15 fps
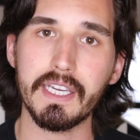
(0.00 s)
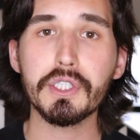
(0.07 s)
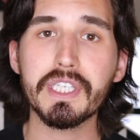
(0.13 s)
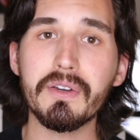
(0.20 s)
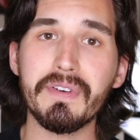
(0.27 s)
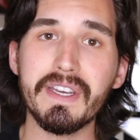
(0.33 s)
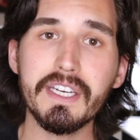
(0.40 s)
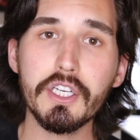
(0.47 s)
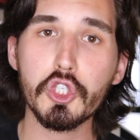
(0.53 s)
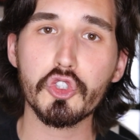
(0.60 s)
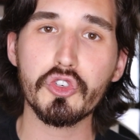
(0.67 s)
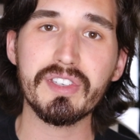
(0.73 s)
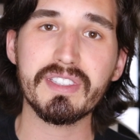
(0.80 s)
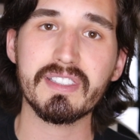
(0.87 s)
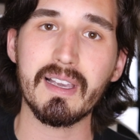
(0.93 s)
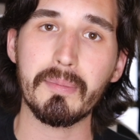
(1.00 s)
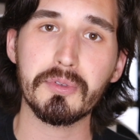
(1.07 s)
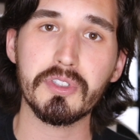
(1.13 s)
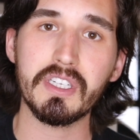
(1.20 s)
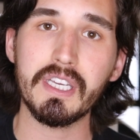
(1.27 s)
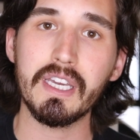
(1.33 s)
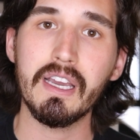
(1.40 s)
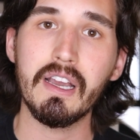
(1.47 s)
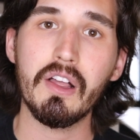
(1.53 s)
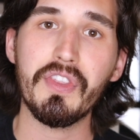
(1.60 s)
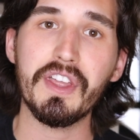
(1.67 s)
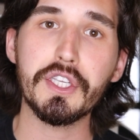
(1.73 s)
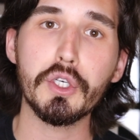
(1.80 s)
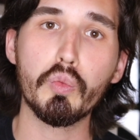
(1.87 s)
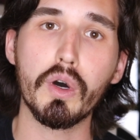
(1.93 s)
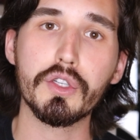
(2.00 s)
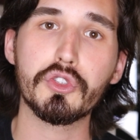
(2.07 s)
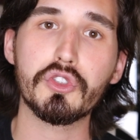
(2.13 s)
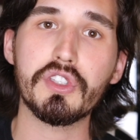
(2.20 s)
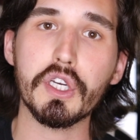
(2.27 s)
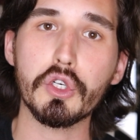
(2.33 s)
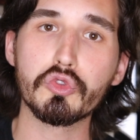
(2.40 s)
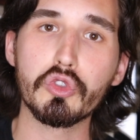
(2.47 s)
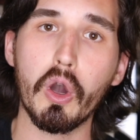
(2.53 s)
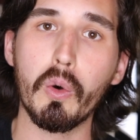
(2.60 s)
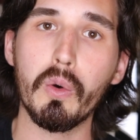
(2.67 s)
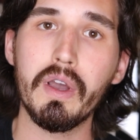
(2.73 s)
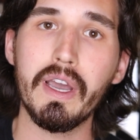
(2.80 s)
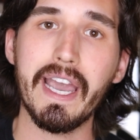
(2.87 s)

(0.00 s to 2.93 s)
You give industries a subsidy that you want to see grow.